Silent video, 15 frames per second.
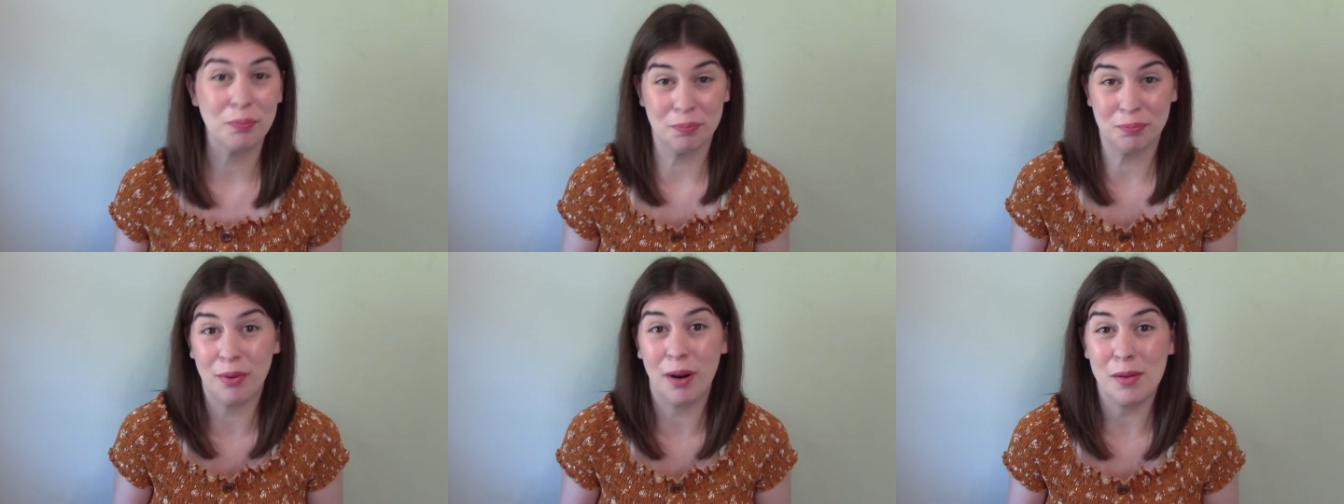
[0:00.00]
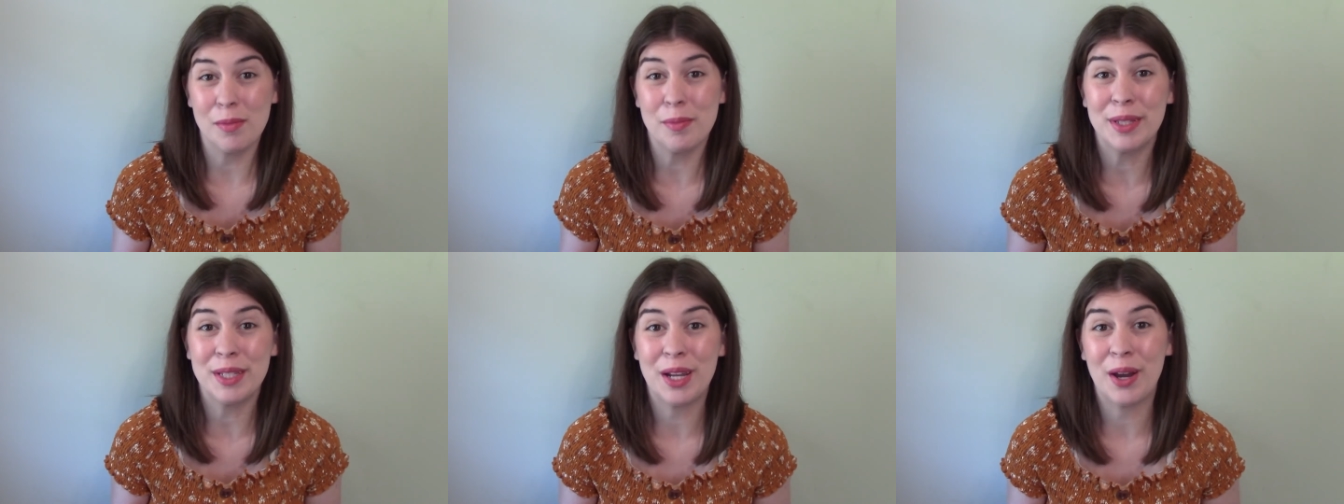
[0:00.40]

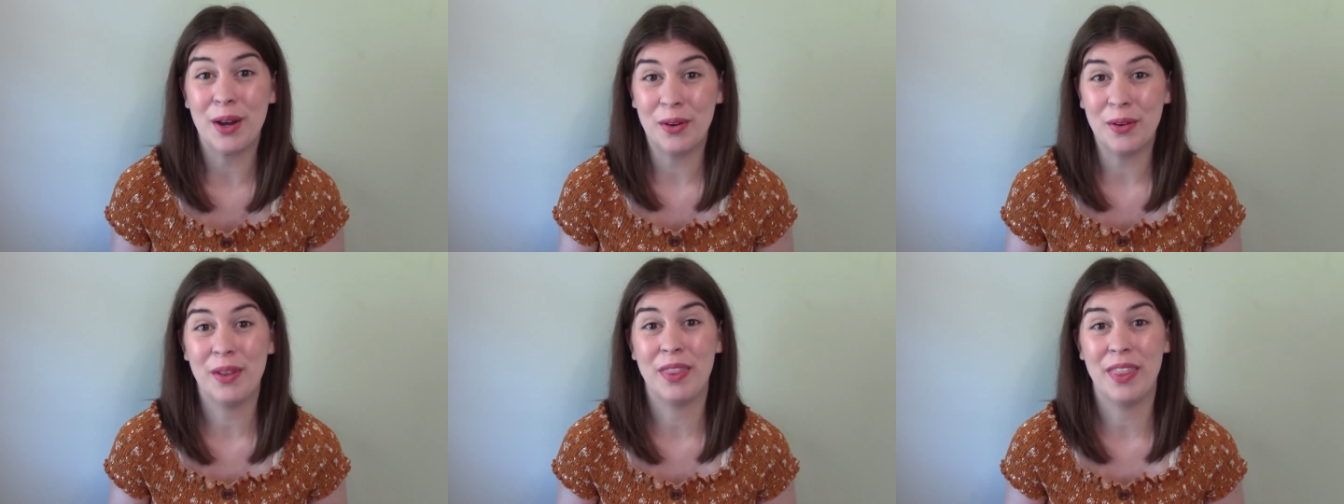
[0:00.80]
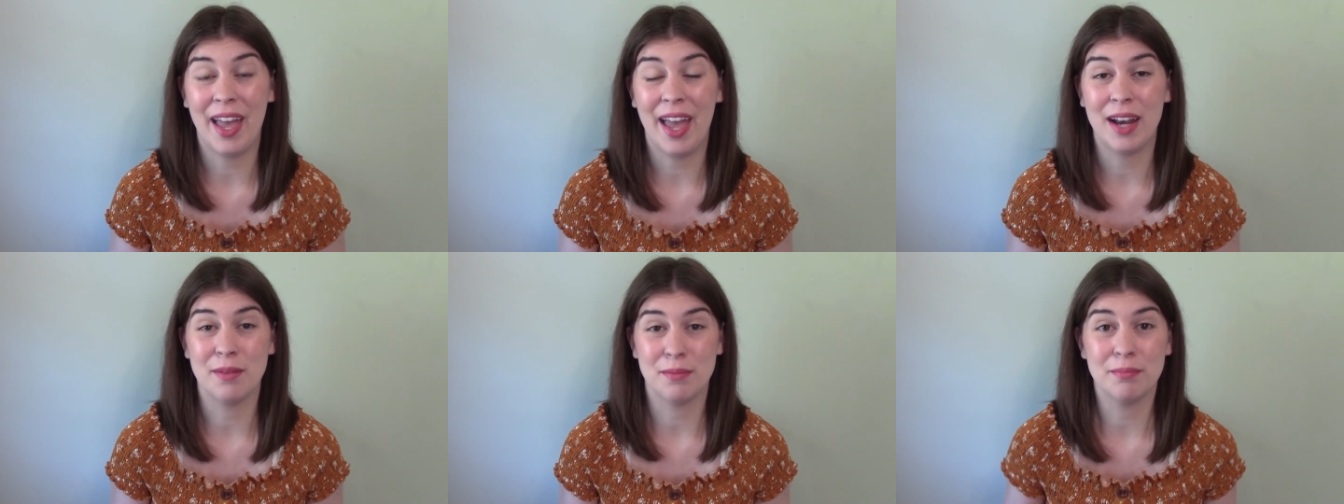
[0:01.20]
probably know
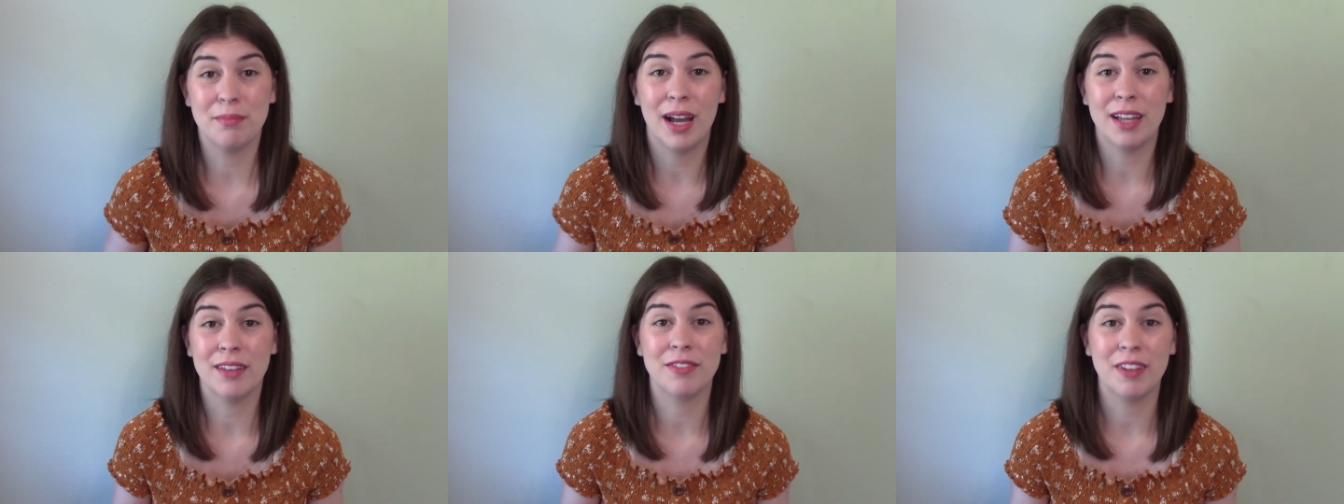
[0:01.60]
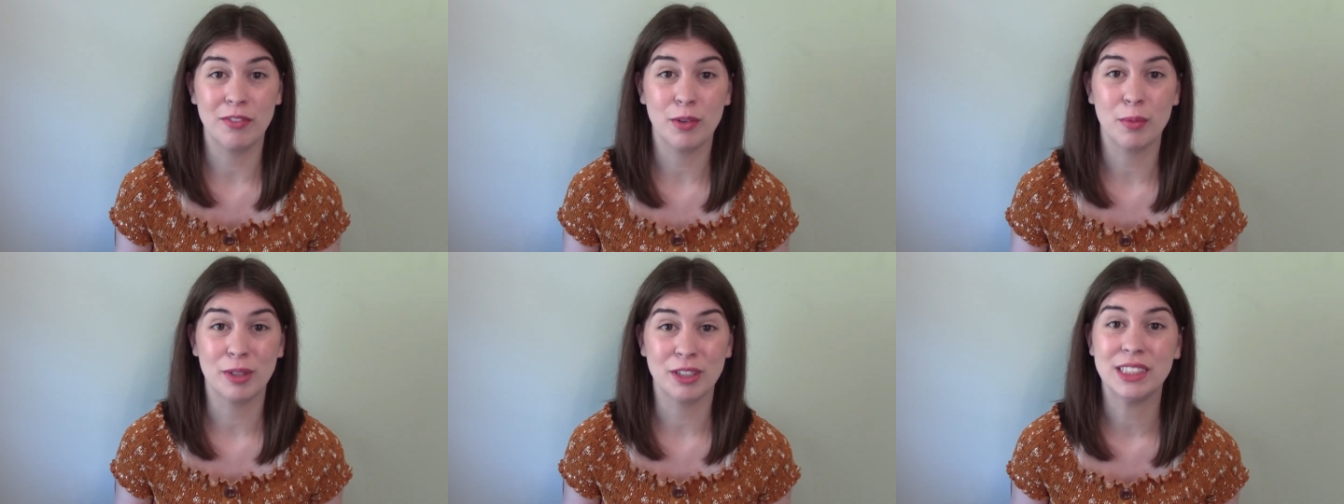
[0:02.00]
that my
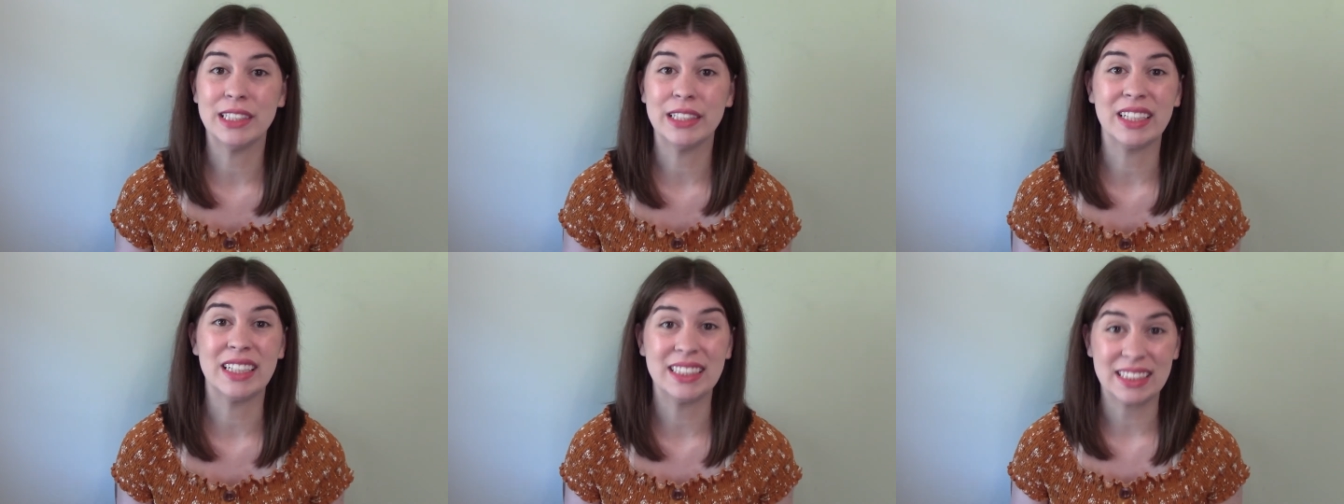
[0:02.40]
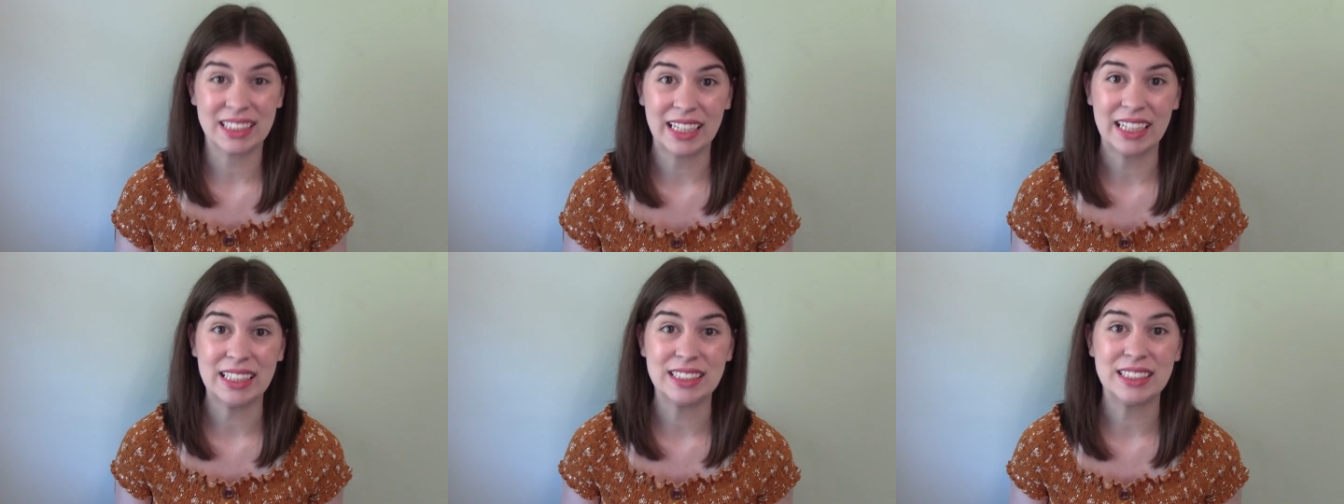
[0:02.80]
favorite book series
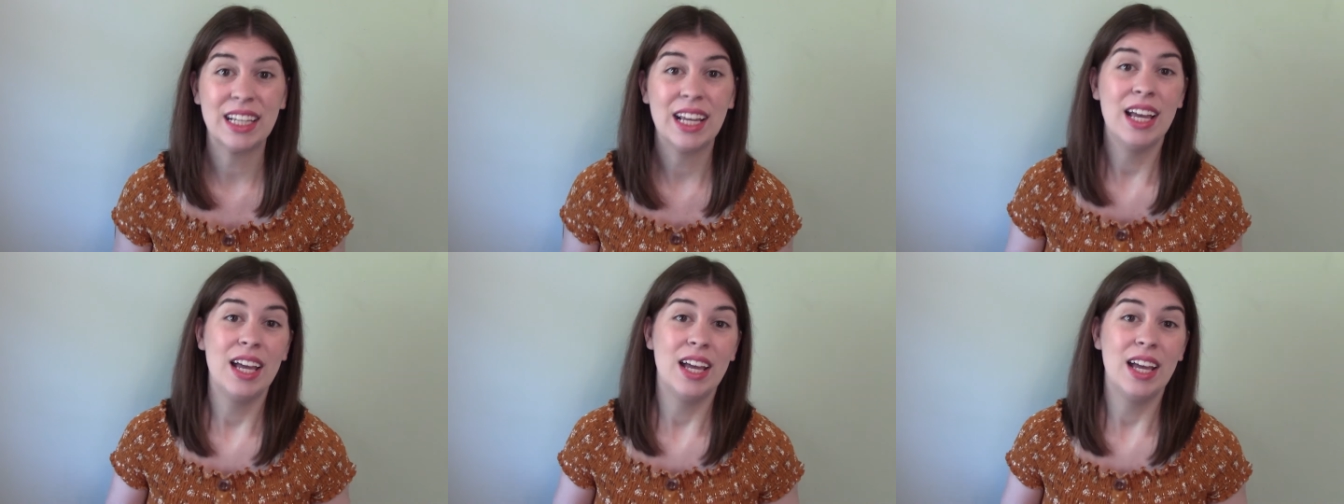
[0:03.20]
is